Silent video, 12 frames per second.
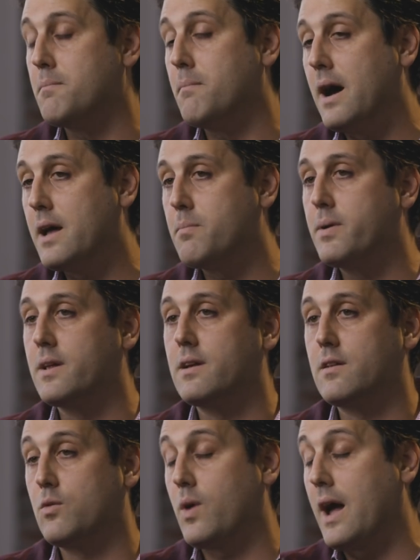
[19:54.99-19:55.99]
in my opinion,
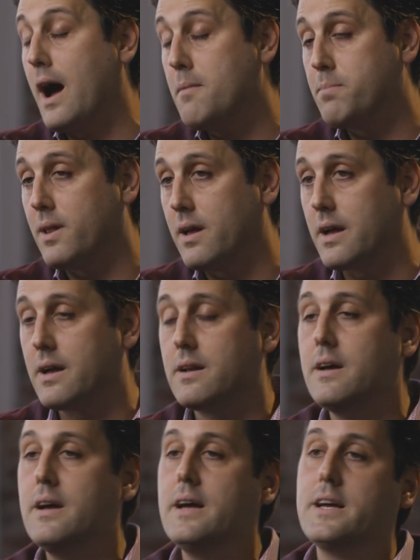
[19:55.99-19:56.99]
and the way I'm playing it,
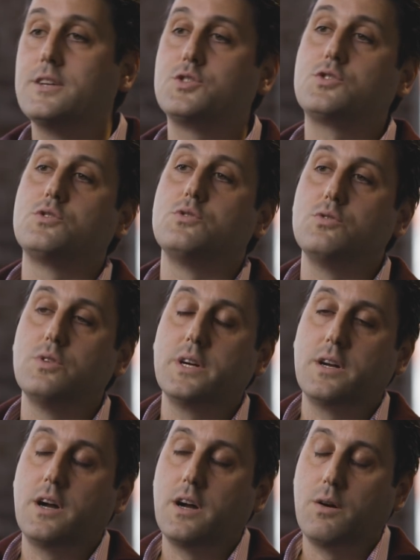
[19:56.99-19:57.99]
is
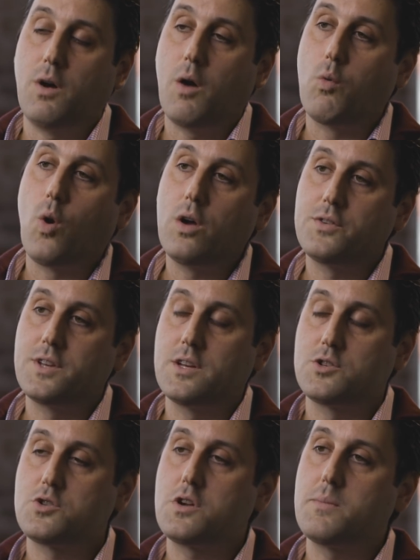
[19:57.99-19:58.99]
through a royalty
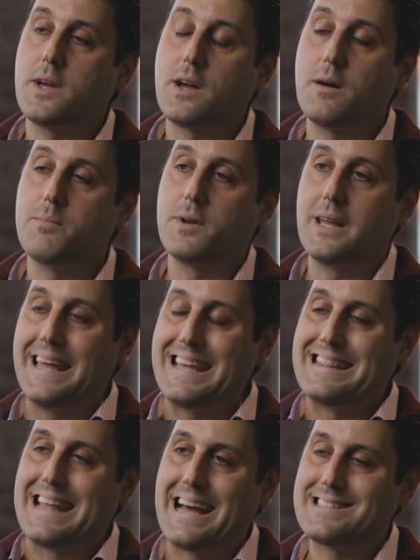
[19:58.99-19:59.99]
and streaming company
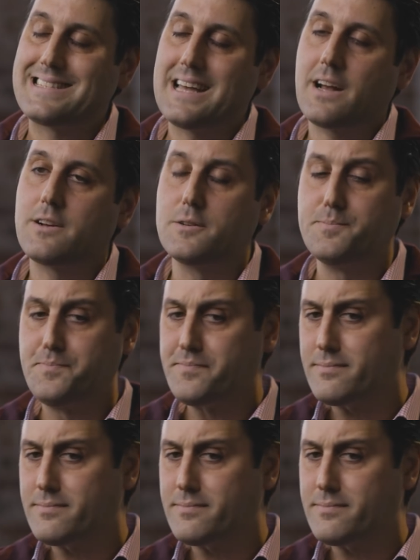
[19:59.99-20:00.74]
in that sector.